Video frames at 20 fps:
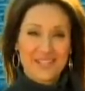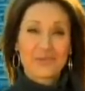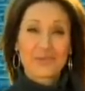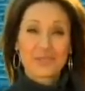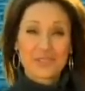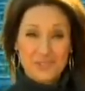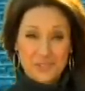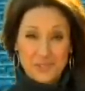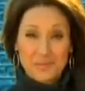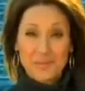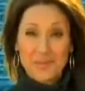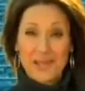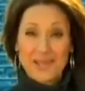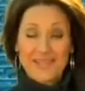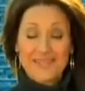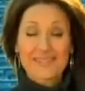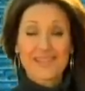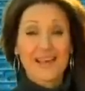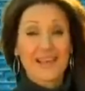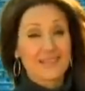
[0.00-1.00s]
which took
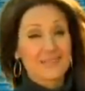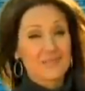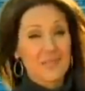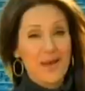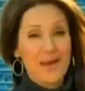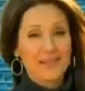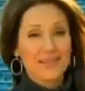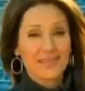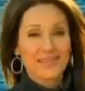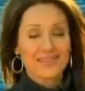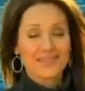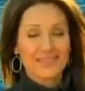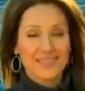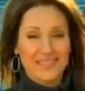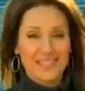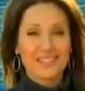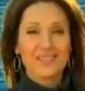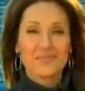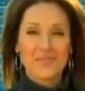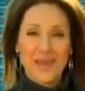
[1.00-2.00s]
place last month
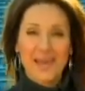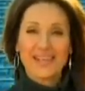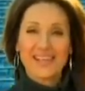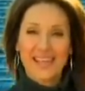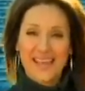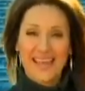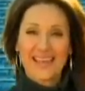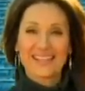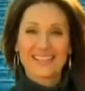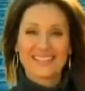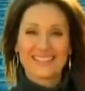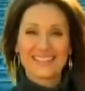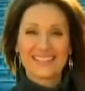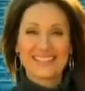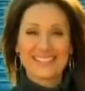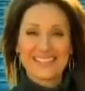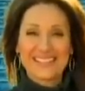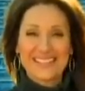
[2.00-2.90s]
in Manhattan.